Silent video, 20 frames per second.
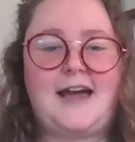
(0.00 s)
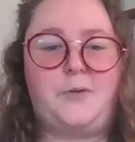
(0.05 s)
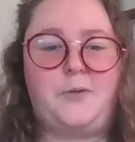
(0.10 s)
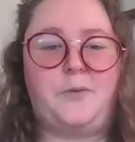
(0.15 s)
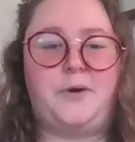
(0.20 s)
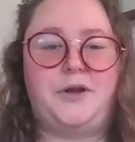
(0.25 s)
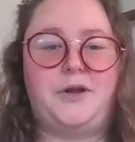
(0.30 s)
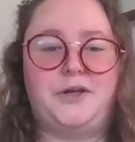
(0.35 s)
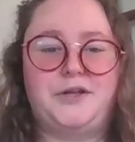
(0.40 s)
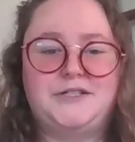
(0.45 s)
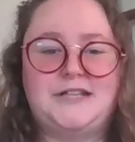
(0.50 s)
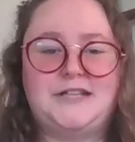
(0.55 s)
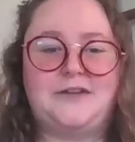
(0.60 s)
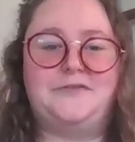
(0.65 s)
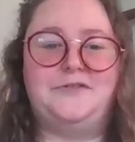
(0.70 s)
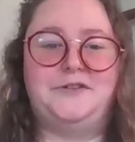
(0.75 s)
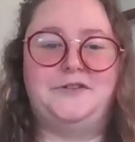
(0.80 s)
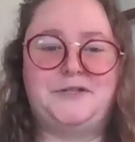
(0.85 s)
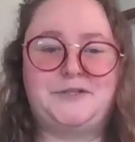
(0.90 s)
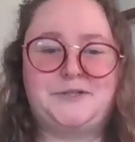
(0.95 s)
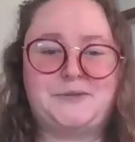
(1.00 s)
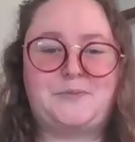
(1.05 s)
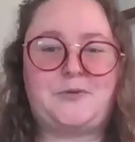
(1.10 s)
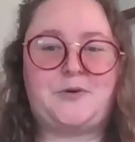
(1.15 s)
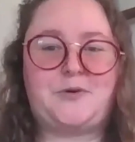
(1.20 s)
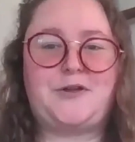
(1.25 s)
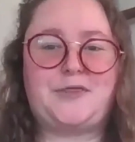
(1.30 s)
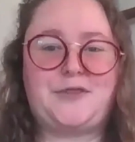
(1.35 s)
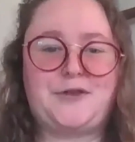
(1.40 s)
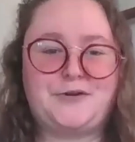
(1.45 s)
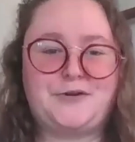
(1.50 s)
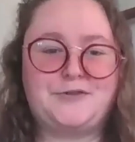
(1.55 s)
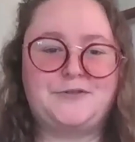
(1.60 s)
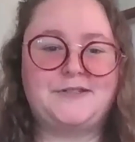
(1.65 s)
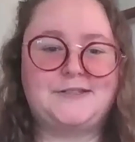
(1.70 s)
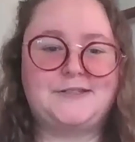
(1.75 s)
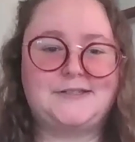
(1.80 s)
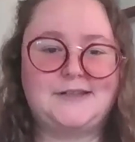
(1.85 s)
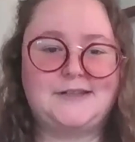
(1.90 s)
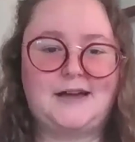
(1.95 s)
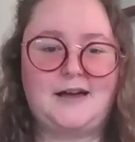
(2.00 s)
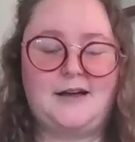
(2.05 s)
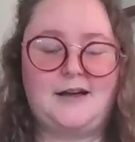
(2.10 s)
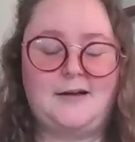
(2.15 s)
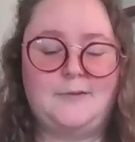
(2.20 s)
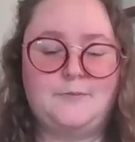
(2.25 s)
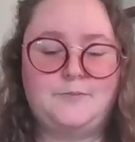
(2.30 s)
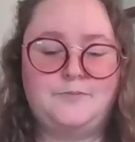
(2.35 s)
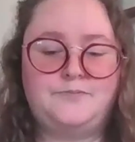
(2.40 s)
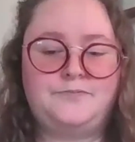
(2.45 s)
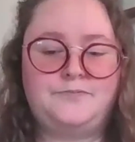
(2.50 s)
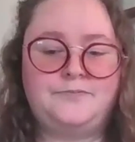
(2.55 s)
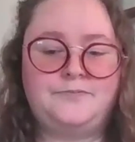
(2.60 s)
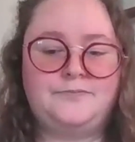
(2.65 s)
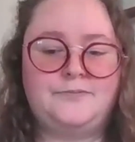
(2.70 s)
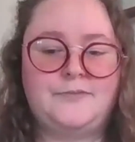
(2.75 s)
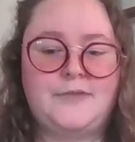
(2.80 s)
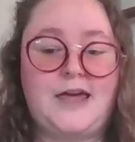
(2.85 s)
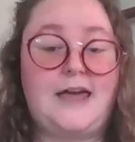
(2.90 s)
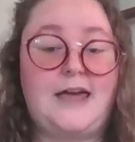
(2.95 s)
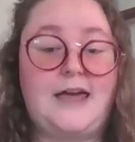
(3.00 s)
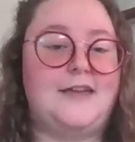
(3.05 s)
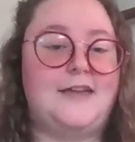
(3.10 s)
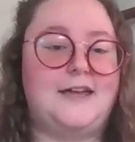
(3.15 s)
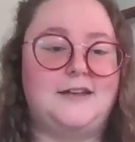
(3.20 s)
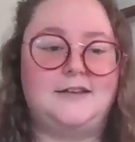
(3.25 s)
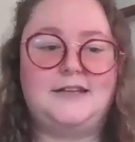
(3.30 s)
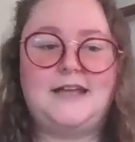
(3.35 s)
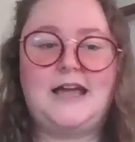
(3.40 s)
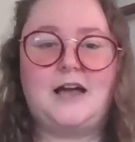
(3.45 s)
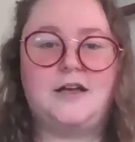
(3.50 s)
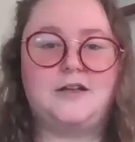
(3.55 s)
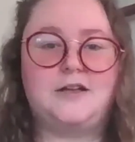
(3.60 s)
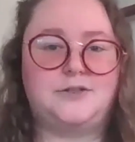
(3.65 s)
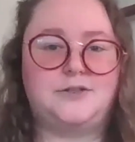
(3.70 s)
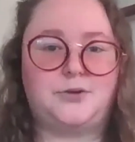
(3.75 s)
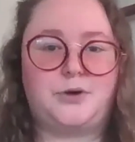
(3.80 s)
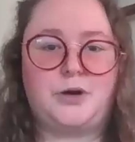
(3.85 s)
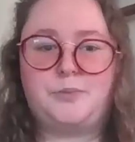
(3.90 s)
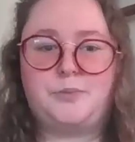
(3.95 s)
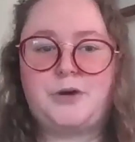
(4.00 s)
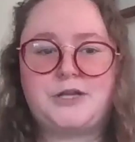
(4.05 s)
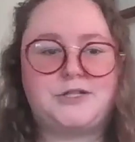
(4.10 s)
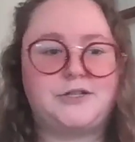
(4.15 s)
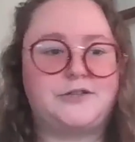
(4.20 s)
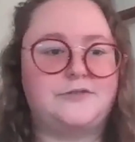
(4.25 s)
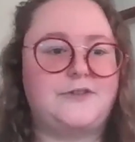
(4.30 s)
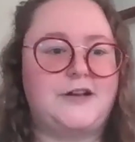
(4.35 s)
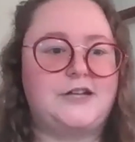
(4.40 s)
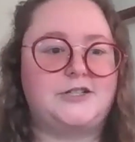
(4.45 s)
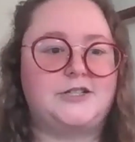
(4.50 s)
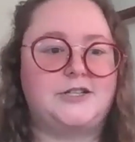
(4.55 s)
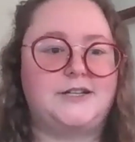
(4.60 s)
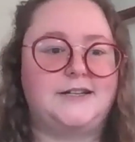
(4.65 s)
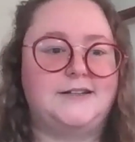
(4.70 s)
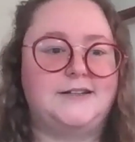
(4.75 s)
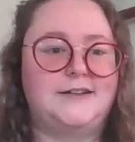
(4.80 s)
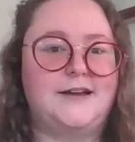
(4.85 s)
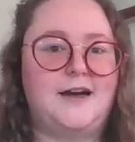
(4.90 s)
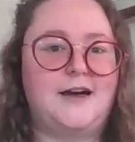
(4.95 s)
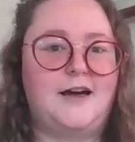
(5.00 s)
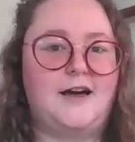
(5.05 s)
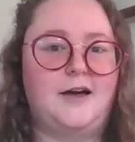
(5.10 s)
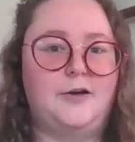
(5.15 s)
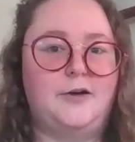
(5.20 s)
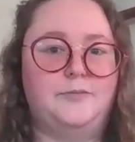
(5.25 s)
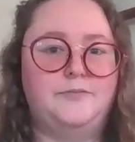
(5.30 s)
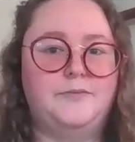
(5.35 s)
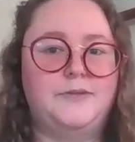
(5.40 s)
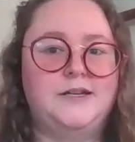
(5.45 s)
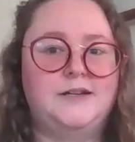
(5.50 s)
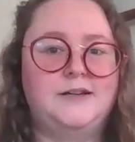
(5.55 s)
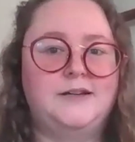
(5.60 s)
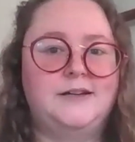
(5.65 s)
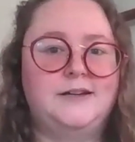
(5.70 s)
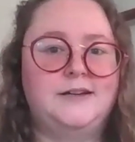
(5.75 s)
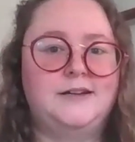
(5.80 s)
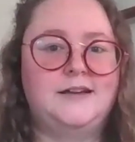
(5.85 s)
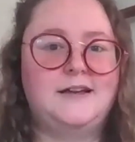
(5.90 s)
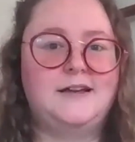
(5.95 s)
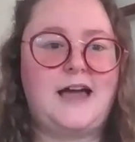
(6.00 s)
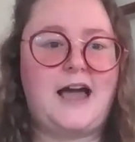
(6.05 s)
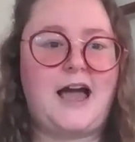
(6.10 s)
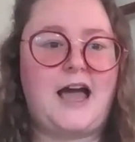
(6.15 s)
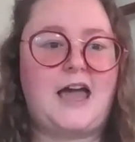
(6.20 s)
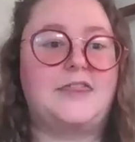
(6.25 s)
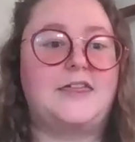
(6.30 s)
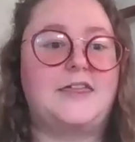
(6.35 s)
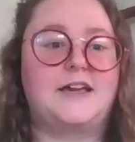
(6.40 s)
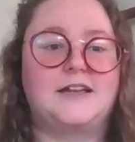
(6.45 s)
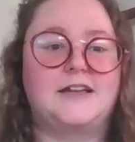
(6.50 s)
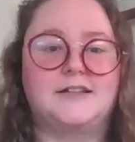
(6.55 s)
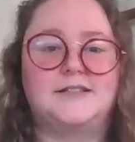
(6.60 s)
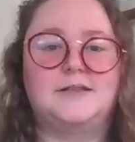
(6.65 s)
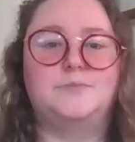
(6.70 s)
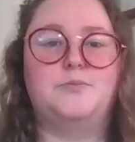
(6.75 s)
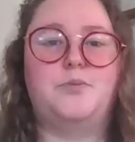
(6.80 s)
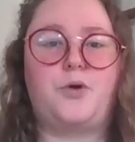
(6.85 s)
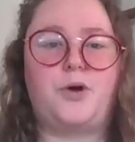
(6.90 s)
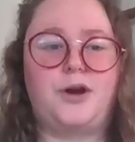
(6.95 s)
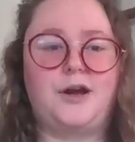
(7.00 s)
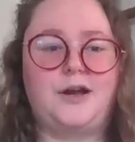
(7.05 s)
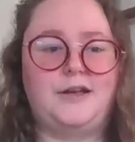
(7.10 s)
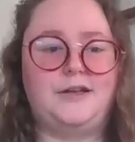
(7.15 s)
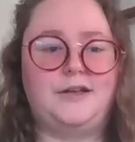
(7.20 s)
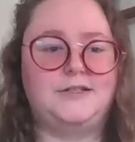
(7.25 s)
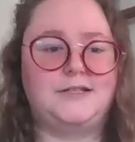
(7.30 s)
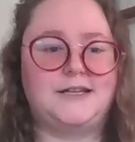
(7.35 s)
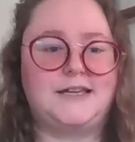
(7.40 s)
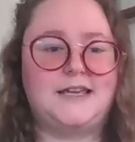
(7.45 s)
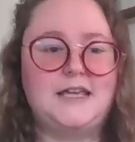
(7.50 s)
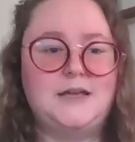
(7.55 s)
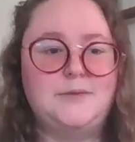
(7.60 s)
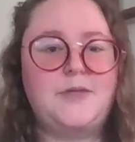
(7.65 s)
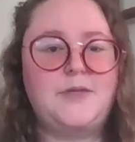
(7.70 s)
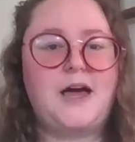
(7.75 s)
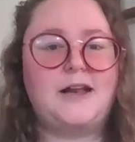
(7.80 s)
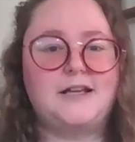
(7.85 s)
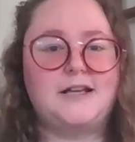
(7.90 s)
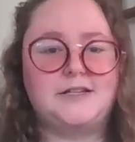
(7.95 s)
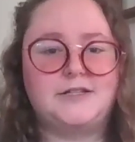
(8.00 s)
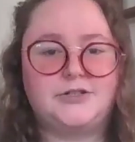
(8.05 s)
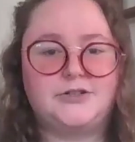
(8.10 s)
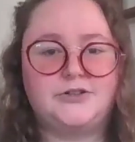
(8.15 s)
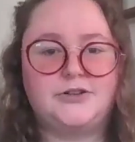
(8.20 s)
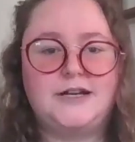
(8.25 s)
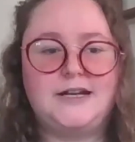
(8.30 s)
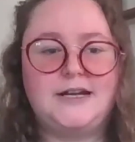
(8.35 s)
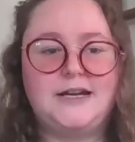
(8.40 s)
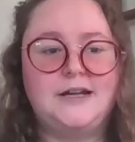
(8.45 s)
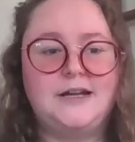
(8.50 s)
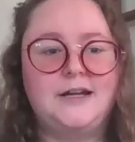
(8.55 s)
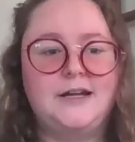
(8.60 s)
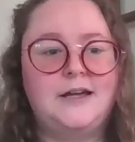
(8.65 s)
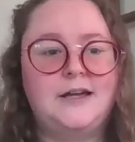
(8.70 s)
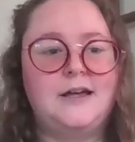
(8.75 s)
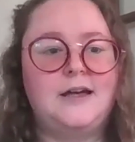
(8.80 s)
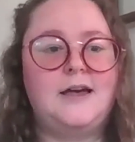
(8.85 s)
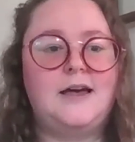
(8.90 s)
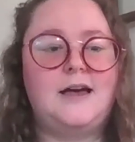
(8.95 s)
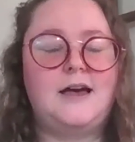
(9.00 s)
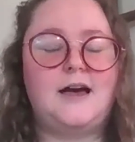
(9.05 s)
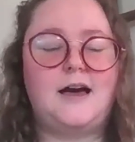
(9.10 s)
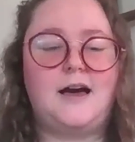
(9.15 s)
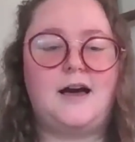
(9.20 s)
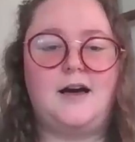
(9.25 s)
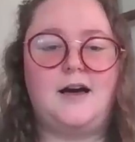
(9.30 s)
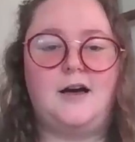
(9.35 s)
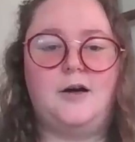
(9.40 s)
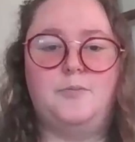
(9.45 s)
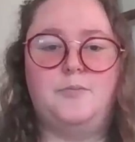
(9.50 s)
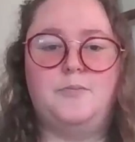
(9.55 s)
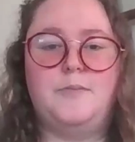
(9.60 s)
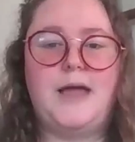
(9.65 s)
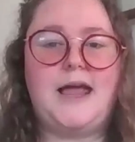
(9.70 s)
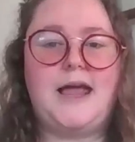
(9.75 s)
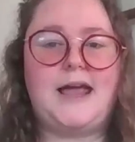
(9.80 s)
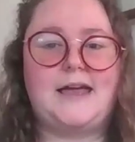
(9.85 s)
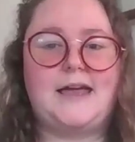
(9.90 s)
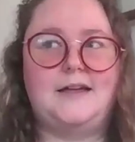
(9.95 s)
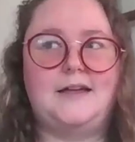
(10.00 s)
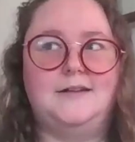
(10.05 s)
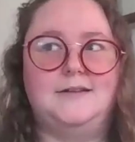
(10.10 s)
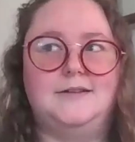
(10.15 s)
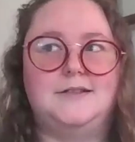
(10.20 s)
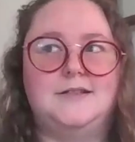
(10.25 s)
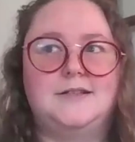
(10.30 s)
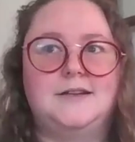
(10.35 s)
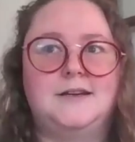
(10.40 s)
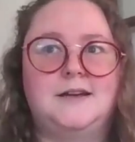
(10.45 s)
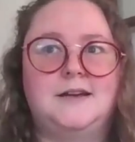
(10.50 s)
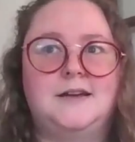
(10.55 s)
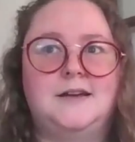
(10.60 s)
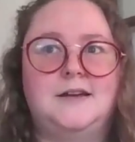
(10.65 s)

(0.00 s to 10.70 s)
I want to definitely support those. And then, yeah, historic preservation. I think it's important to keep that history, and